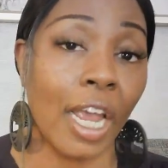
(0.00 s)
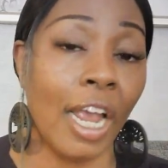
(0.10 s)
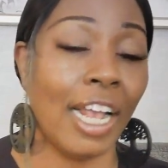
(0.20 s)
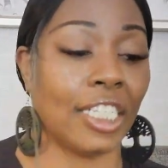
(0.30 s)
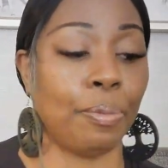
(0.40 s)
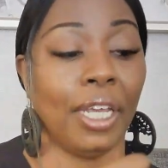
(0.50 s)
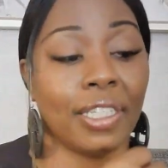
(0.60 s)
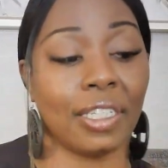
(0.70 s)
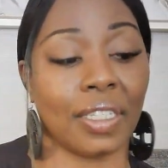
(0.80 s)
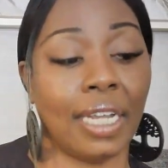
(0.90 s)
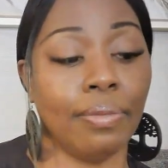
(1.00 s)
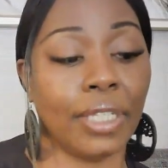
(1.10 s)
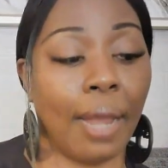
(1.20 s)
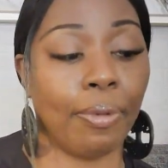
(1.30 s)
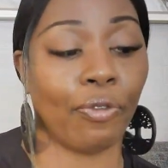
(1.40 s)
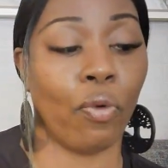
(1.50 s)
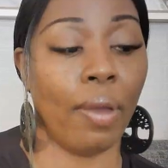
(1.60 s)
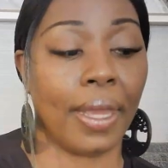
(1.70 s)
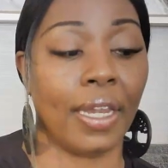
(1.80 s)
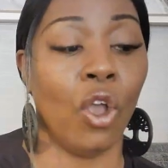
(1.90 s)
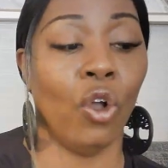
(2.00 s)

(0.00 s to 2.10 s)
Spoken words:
Is because the same type of women